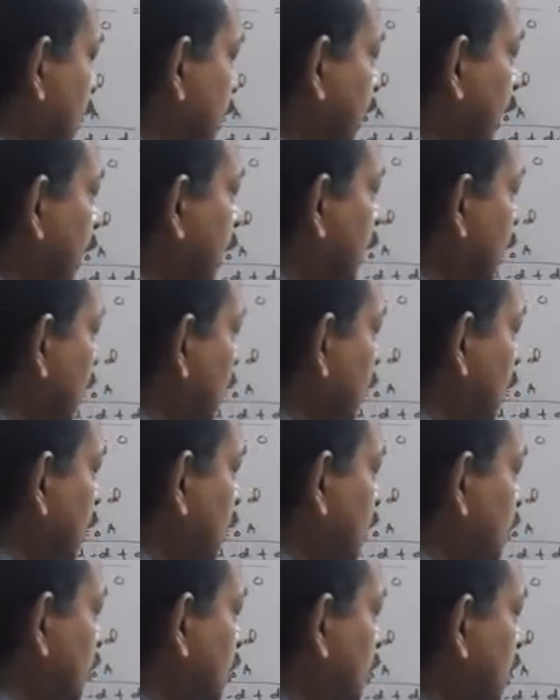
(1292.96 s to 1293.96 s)
then
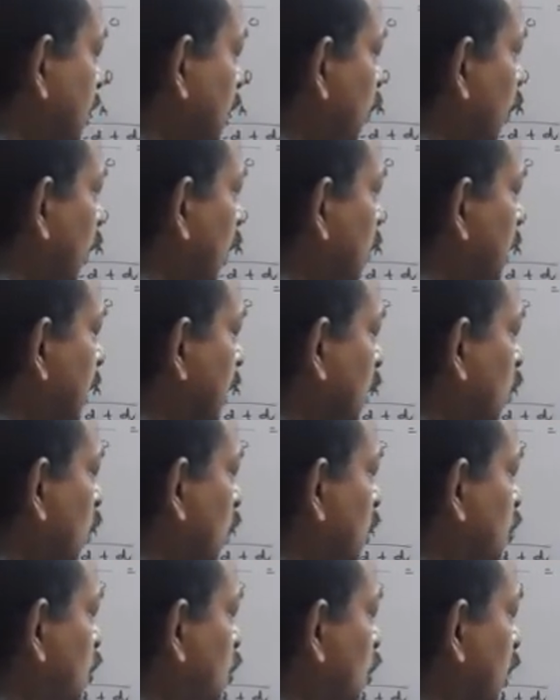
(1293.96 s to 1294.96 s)
C will be
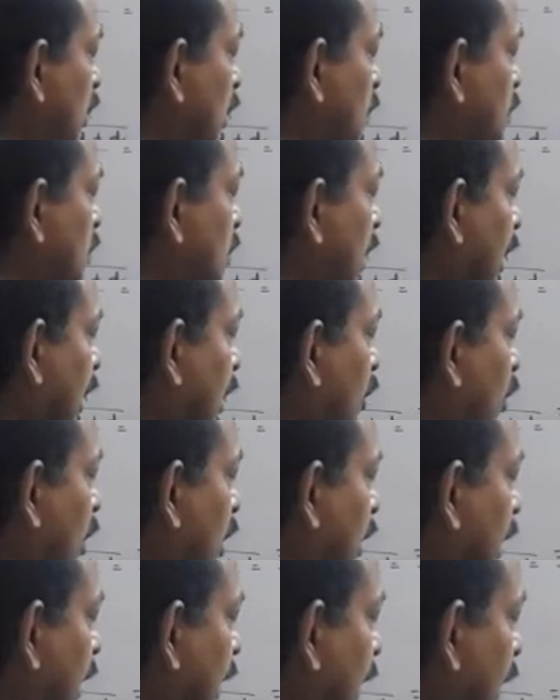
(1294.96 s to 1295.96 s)
equals to epsilon
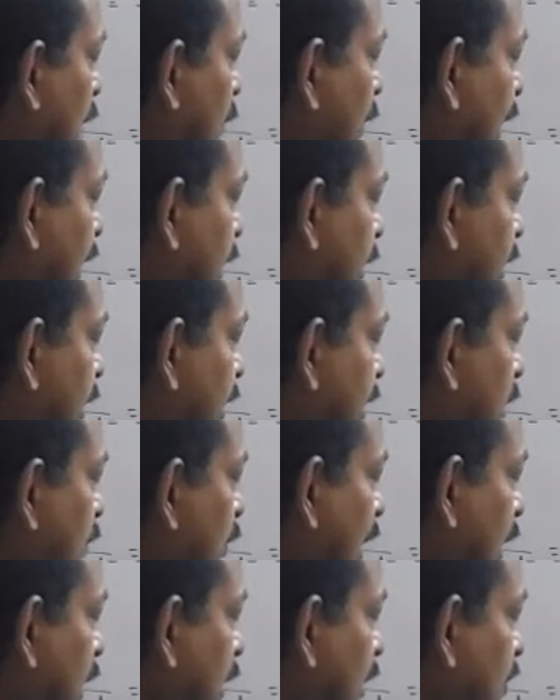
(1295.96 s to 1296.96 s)
naught A by D
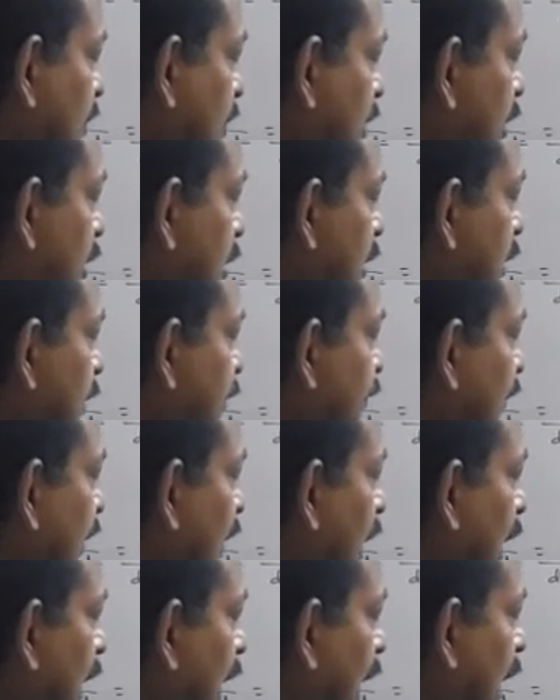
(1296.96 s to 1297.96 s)
minus D,
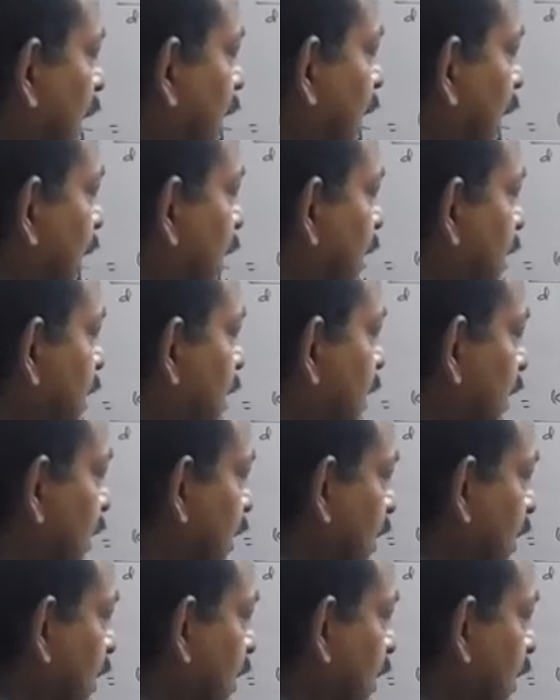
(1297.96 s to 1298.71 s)
and that is